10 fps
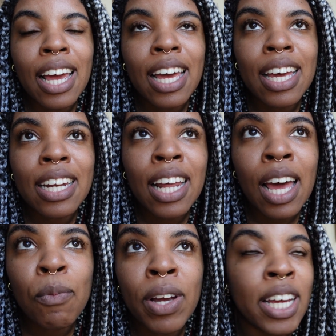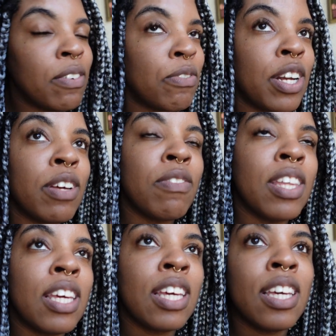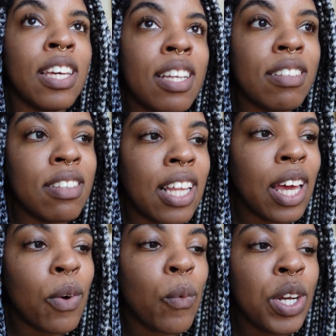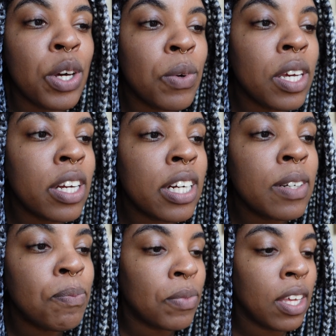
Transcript: and I'm right in front of the like window here,